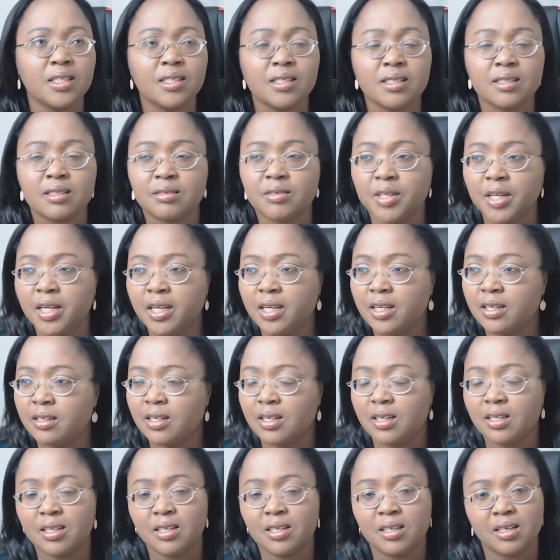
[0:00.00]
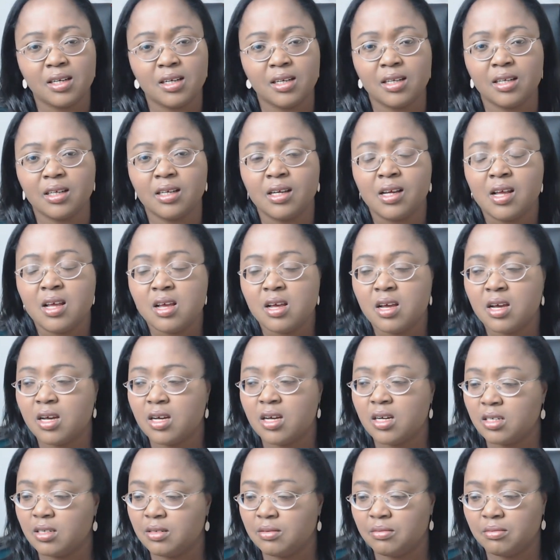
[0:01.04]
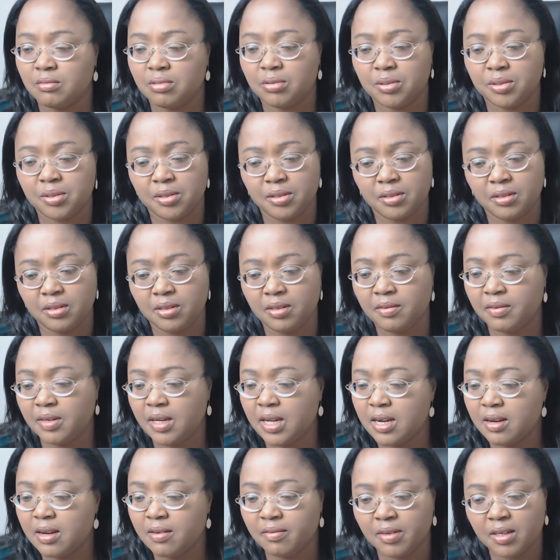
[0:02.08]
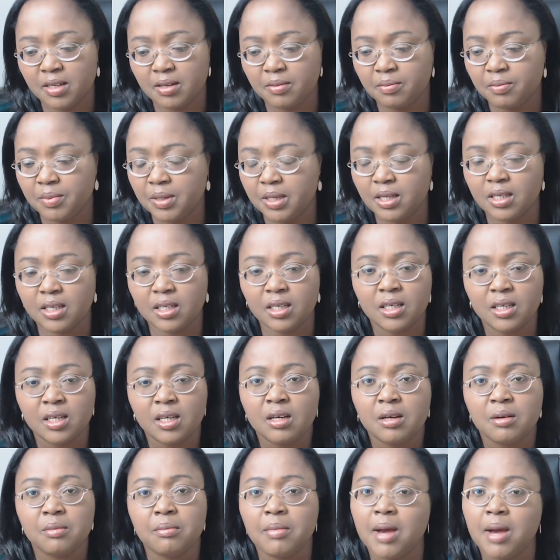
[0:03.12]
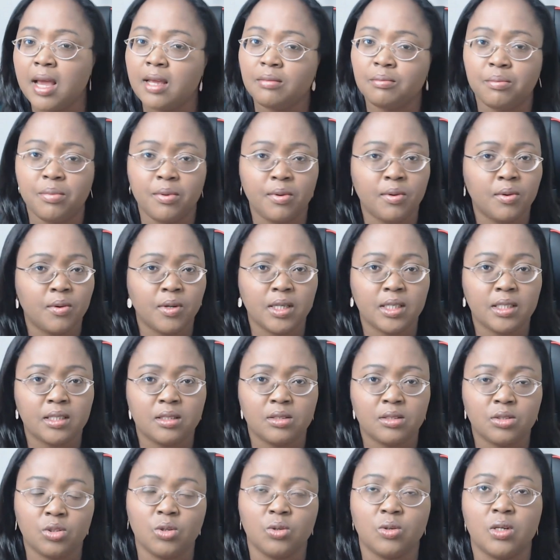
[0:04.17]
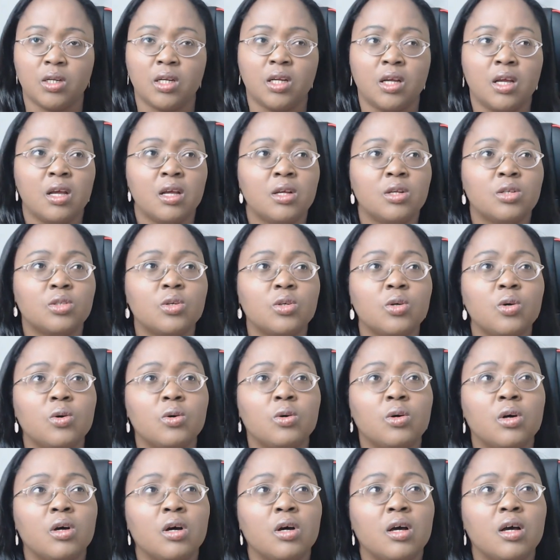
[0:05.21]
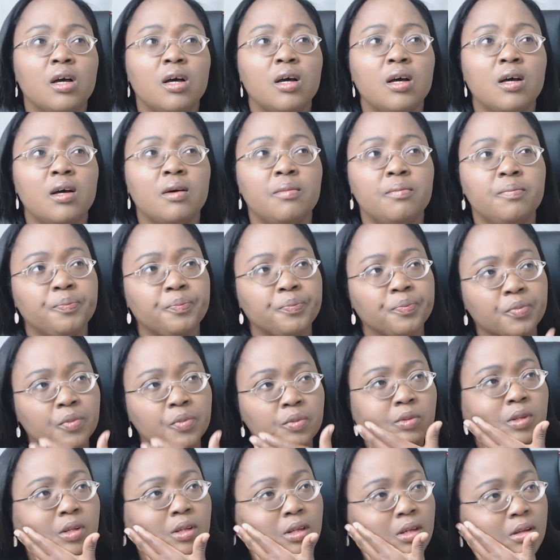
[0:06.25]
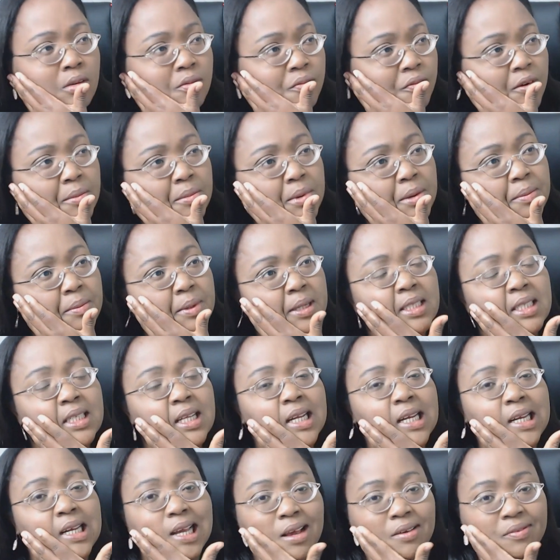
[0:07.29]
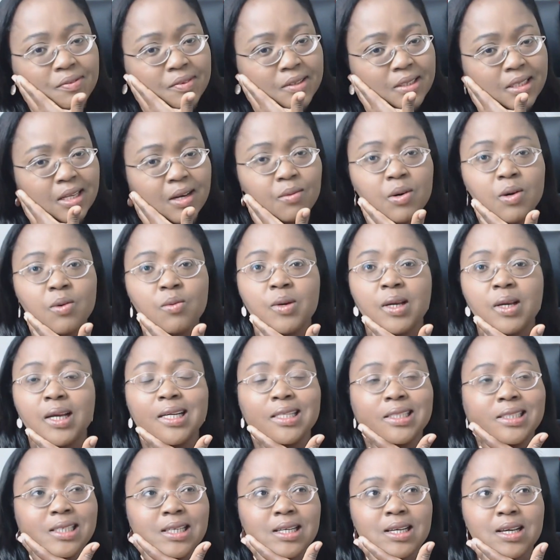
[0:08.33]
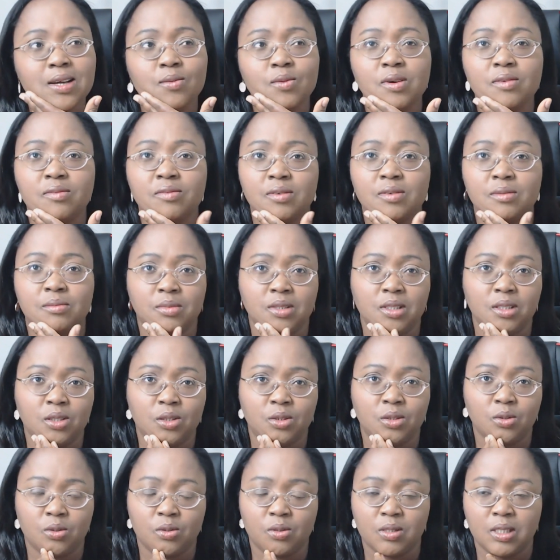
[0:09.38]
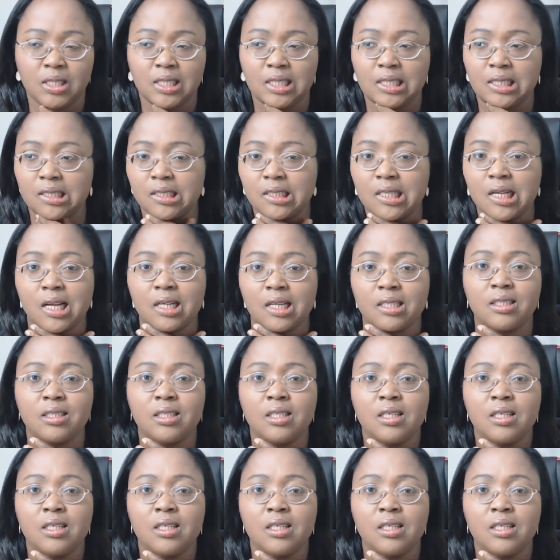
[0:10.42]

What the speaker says: really a very, very big, mind-blowing story. So for me personally, I feel that what we can take away from this story is that